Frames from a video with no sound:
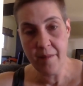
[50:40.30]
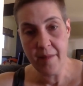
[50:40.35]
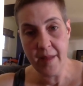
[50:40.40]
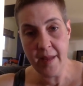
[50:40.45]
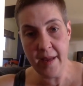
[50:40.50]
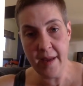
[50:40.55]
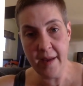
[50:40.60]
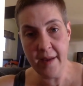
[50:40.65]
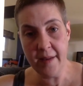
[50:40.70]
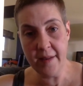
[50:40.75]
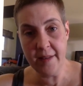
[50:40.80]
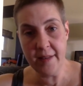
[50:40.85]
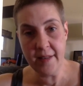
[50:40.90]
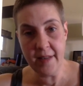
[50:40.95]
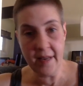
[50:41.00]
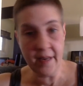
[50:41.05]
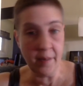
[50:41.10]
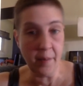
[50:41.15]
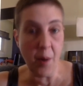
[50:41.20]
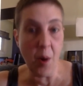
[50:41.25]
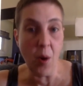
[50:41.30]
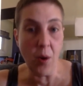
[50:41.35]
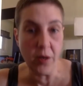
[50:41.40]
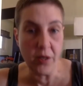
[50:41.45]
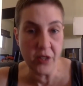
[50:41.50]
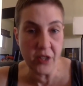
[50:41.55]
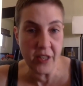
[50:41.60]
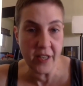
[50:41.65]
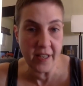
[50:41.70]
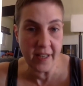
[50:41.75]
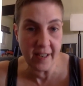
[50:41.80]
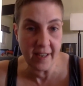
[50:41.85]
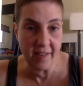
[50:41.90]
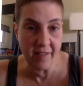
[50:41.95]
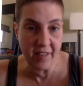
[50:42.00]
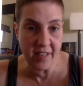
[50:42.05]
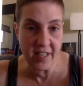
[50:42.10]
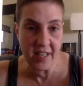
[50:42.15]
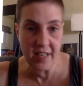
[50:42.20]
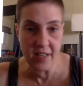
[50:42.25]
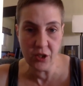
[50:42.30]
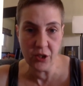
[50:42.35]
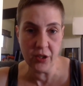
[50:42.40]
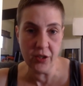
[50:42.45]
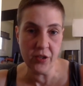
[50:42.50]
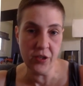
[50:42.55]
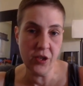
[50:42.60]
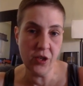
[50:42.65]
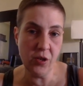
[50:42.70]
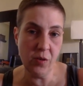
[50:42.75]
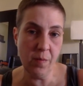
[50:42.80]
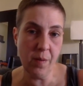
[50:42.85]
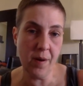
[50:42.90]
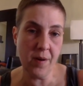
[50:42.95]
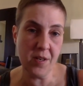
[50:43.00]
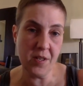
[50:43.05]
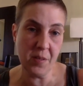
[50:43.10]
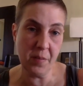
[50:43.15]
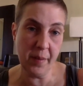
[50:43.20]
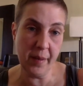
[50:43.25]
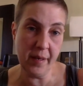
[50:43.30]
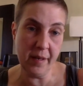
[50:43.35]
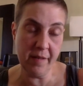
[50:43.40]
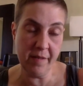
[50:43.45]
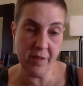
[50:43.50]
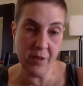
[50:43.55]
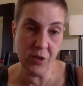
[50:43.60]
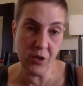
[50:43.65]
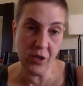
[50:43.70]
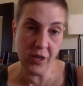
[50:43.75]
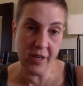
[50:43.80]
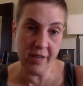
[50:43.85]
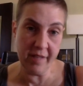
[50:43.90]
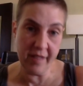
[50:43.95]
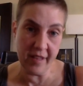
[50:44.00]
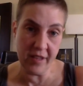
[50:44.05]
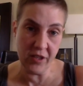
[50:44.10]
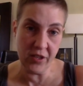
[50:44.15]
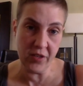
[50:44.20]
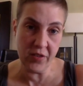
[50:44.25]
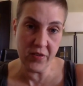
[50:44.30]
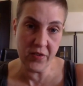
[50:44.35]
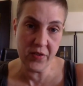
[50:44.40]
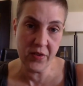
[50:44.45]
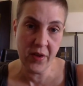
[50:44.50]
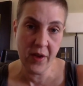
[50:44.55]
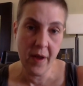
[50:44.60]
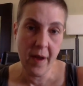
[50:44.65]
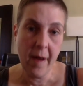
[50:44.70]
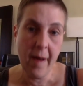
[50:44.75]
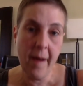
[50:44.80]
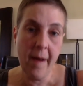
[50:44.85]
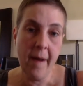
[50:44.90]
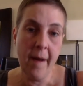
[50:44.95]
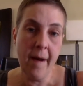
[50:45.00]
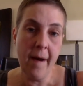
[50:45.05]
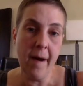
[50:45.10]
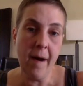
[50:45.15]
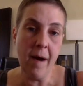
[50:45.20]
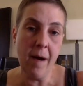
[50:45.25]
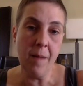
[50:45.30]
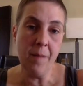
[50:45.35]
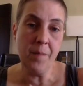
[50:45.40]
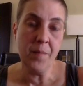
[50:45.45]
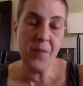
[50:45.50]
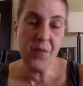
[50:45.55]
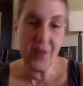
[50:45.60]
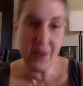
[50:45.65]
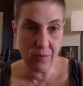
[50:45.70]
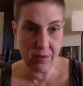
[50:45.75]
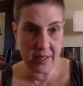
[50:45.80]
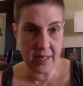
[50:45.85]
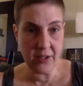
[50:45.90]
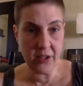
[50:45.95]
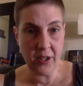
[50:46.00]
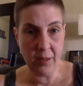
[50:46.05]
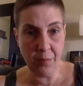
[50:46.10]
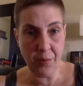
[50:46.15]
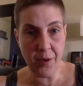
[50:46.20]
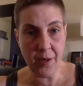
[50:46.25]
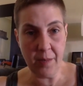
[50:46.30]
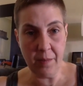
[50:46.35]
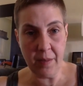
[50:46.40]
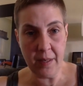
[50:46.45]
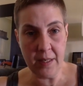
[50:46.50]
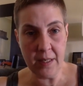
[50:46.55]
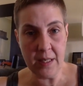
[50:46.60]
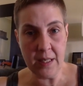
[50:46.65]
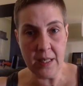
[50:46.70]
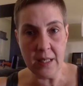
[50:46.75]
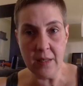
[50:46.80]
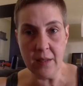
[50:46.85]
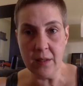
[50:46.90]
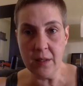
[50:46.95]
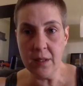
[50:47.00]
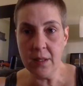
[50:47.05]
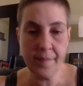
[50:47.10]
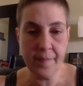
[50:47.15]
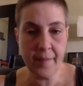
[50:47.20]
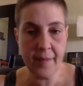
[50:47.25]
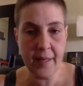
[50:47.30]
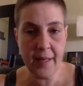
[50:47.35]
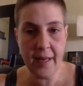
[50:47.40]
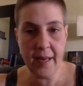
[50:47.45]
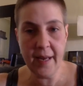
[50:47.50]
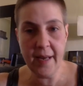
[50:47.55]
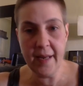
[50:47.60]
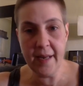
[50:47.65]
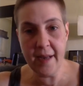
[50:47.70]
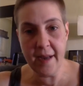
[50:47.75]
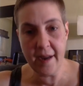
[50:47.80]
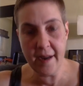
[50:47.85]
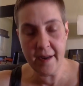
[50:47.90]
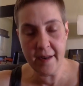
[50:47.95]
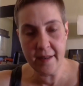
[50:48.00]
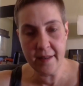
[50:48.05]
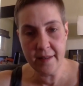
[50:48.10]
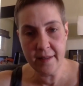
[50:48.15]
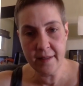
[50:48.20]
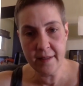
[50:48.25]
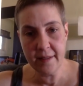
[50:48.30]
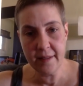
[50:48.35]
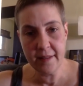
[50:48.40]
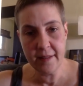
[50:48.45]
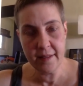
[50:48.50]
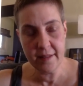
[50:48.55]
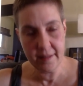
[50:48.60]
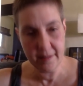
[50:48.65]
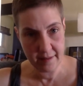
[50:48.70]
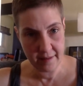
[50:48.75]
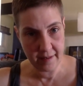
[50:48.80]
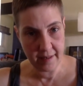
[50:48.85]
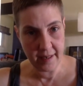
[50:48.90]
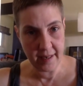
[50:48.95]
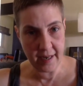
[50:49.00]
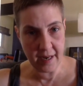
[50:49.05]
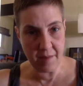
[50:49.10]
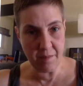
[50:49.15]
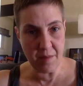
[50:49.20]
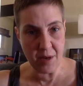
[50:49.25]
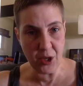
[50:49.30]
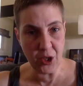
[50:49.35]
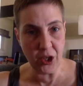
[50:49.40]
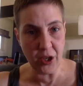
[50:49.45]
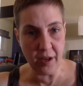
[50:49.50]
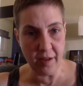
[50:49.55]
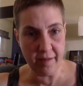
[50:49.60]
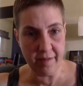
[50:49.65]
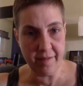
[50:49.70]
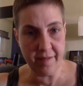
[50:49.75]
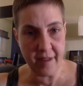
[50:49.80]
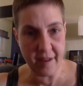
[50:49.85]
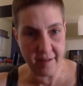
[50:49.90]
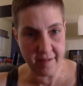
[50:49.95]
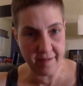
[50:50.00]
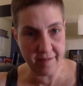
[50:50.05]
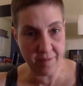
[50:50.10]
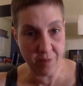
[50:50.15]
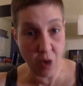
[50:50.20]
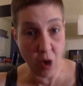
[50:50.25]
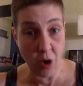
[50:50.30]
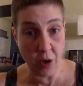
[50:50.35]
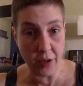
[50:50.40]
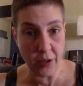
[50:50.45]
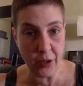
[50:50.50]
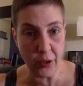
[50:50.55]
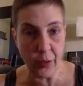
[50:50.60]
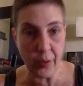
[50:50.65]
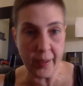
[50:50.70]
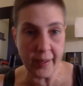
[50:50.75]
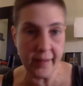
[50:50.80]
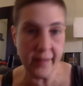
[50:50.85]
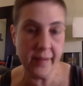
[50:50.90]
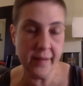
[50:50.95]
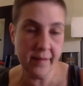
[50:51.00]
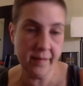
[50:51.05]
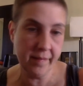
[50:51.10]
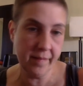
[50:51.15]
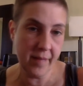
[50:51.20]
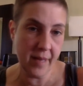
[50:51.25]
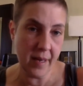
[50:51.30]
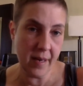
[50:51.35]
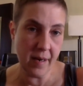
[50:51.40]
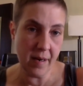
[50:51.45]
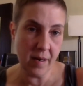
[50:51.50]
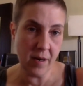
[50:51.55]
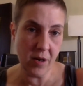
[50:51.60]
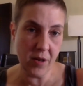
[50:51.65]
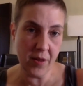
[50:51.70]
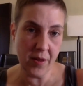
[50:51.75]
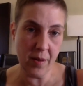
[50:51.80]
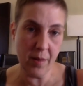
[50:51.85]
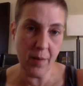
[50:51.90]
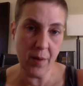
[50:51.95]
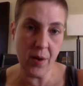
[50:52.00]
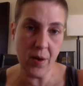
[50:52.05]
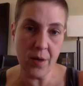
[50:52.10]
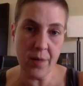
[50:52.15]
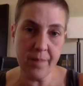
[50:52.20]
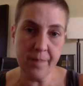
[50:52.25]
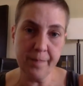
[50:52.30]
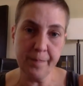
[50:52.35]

and an apology and an invitation to participate in future conventions. So that was actually a pretty big deal, an admission of wrongdoing on their part.